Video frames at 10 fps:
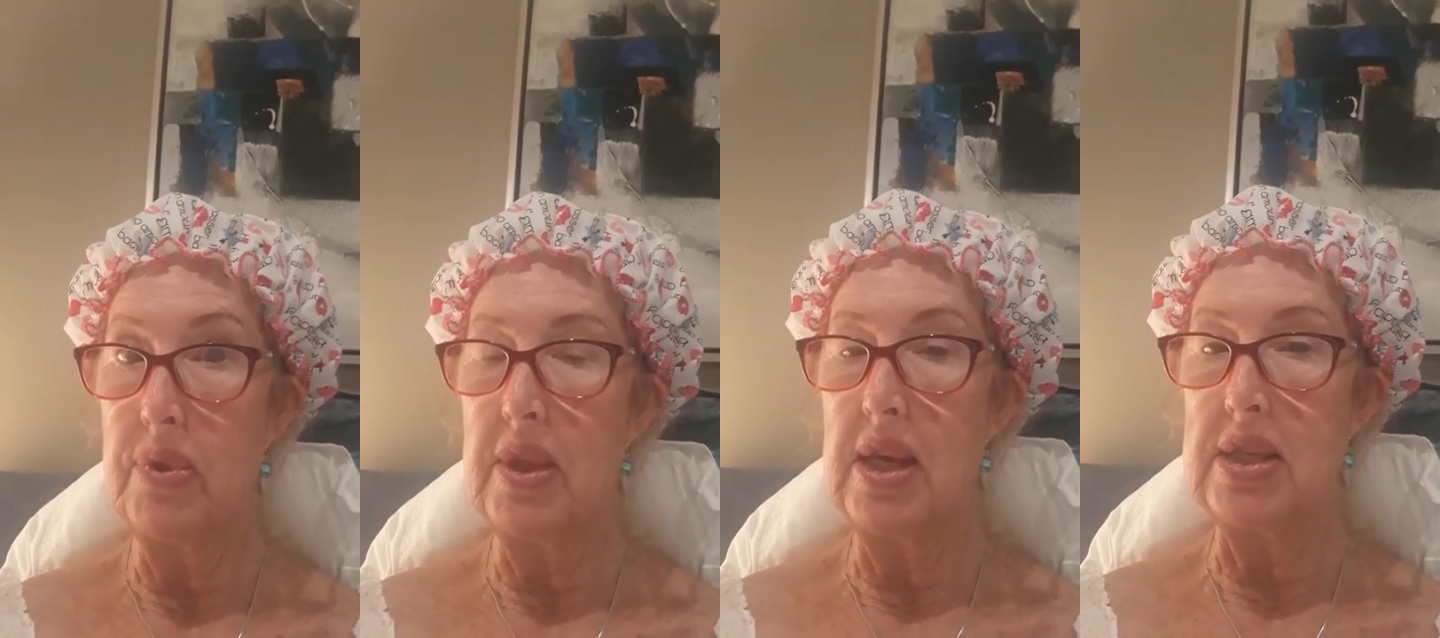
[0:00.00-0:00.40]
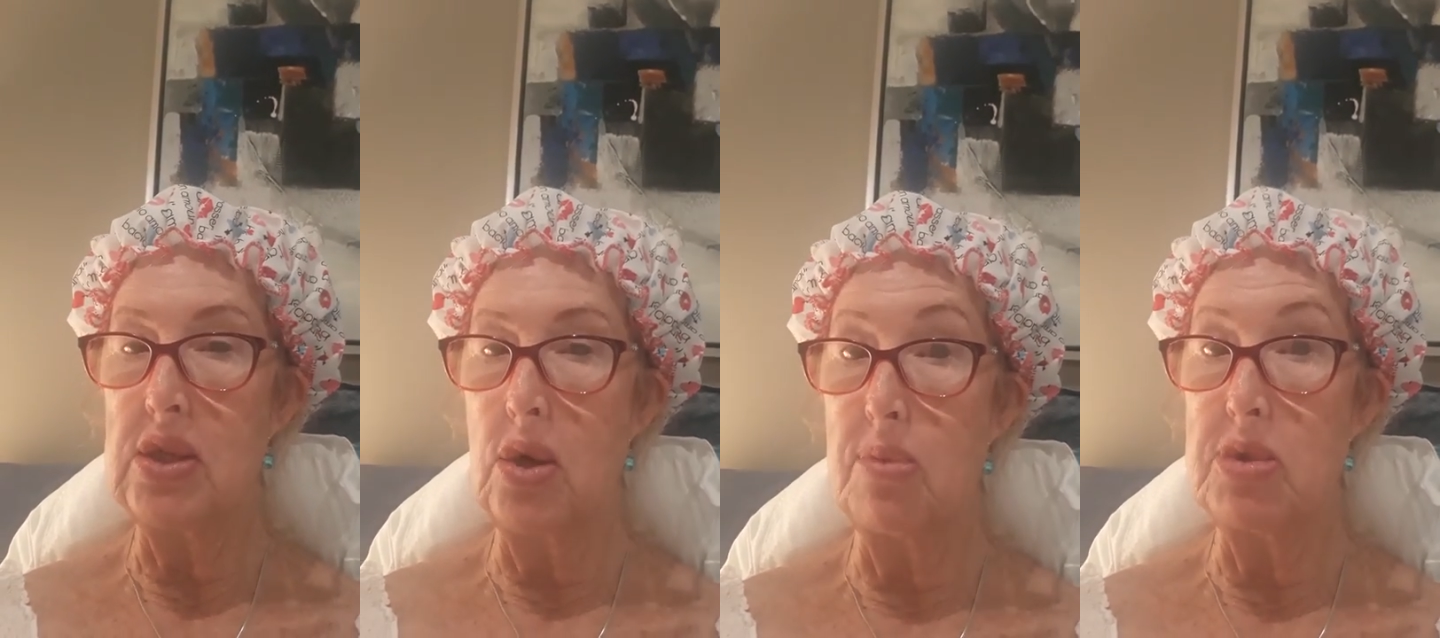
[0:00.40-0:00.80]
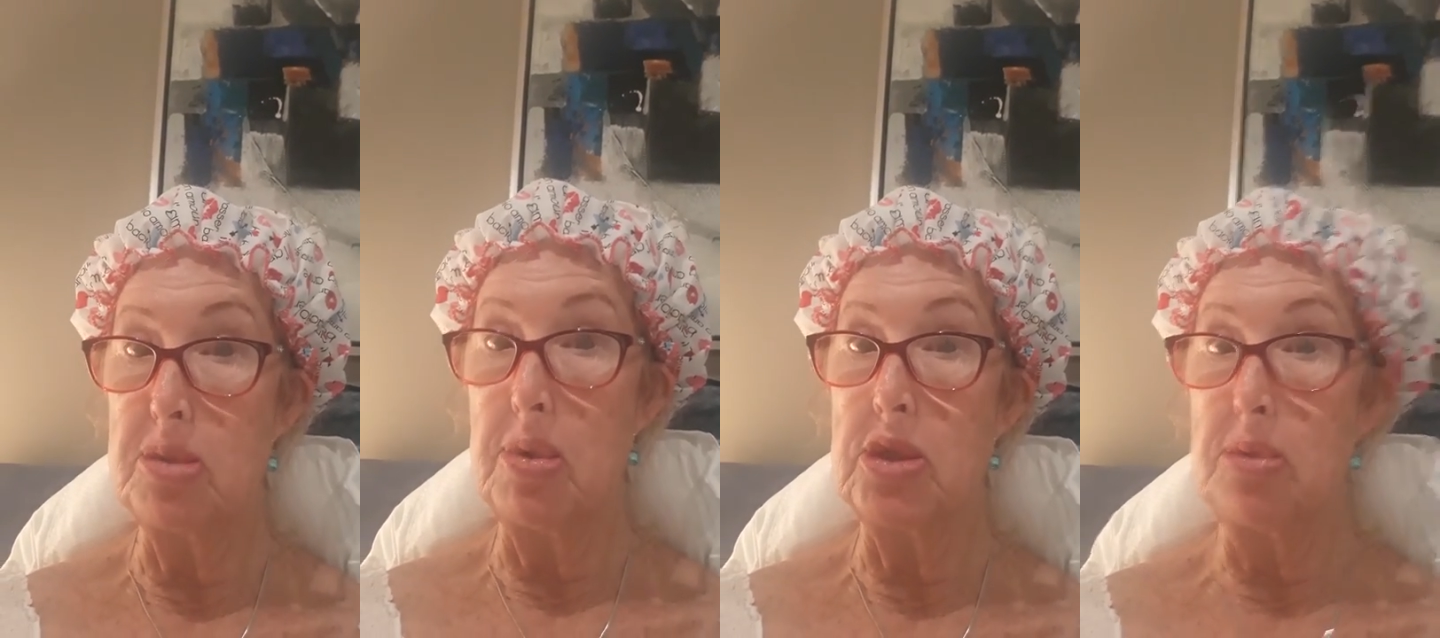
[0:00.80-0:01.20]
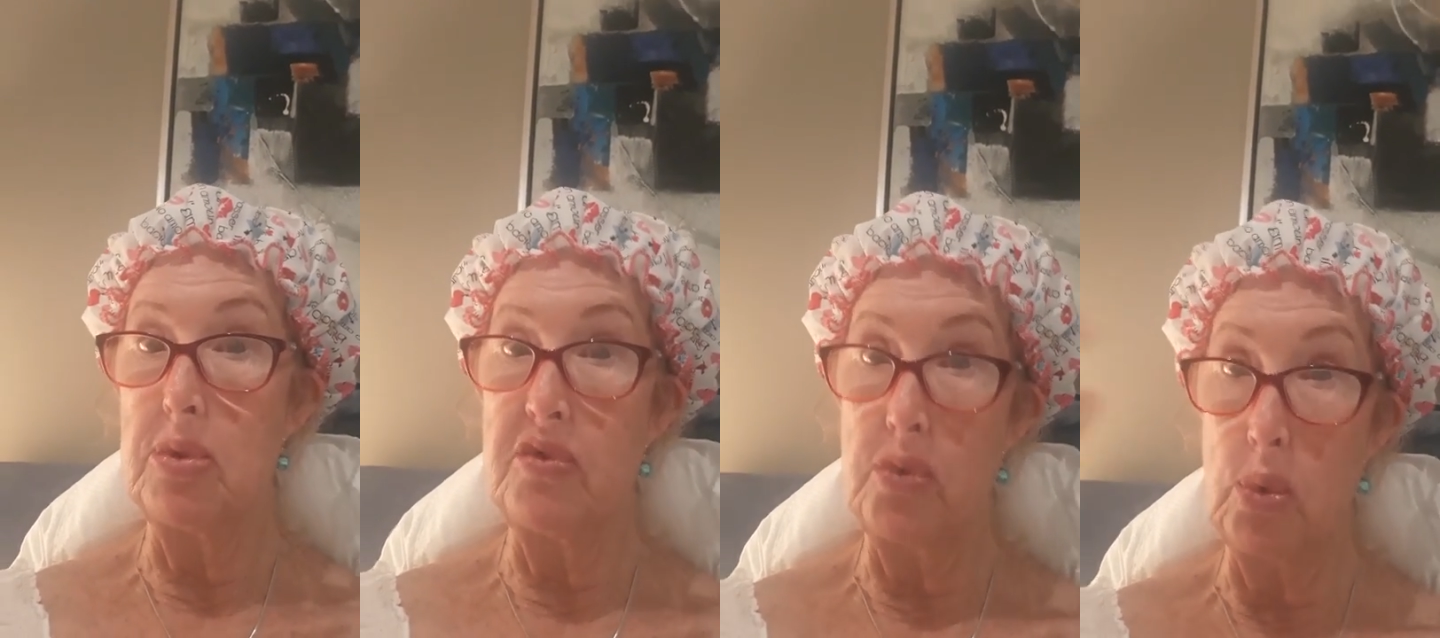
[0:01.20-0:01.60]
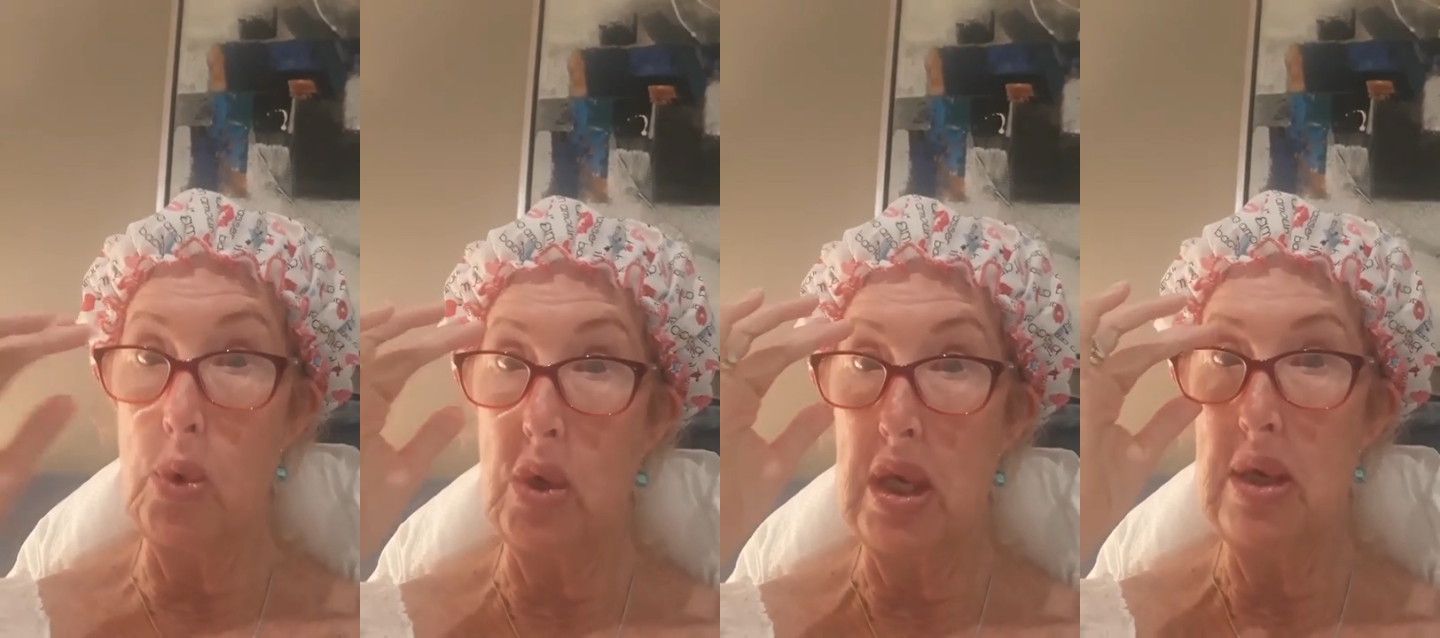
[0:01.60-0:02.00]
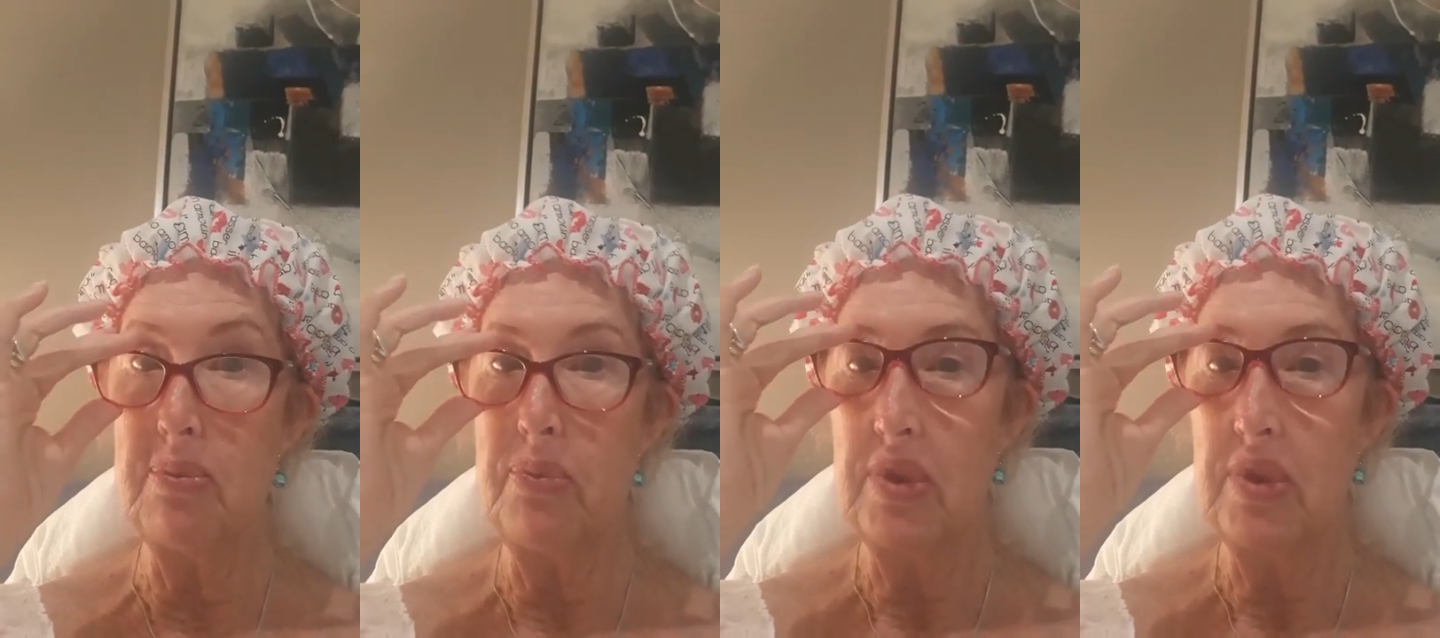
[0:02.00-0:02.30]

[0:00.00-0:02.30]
that I'm responsible for walking.